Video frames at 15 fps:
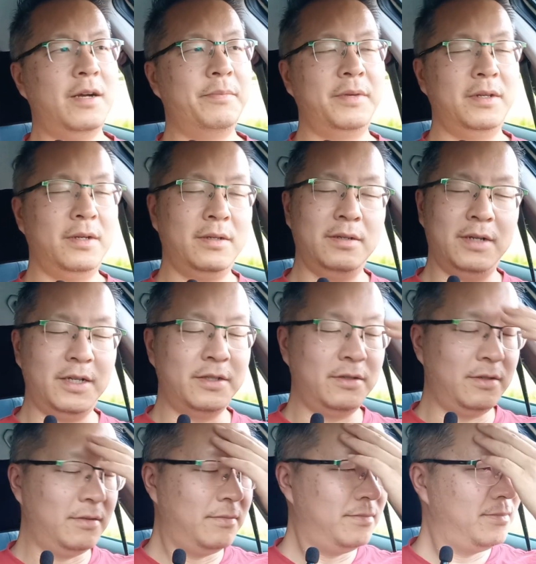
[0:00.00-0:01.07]
I mean, I
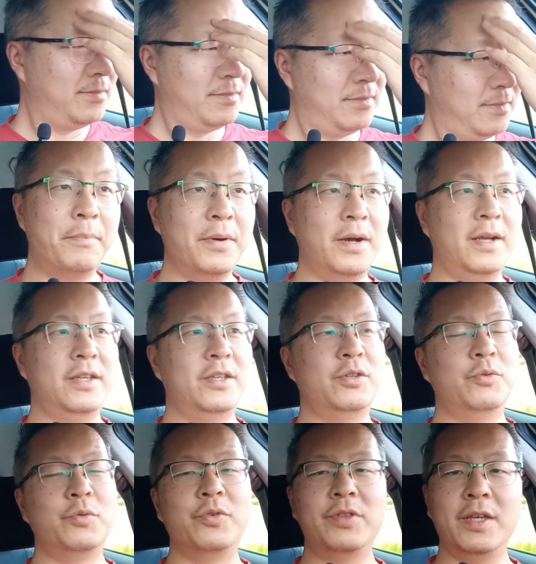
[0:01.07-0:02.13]
don't know, but
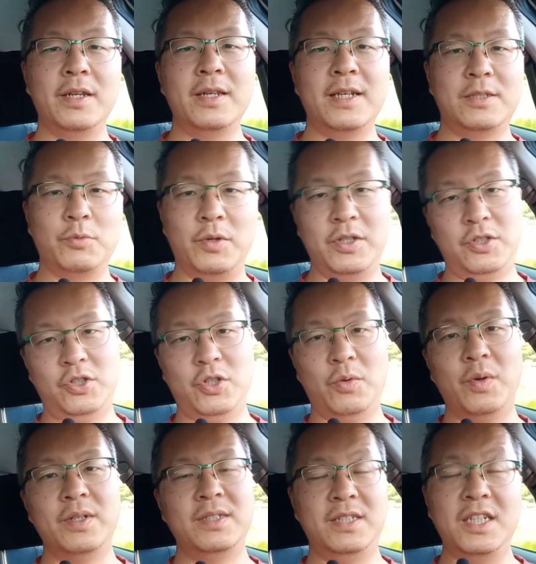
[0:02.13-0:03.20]
you think that's what
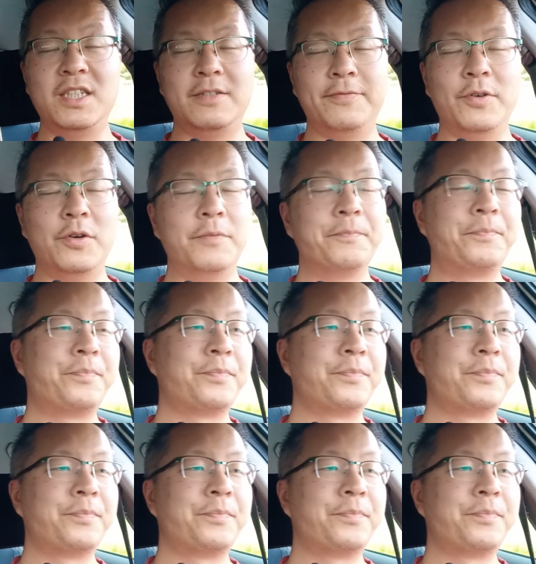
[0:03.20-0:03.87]
insurance is for.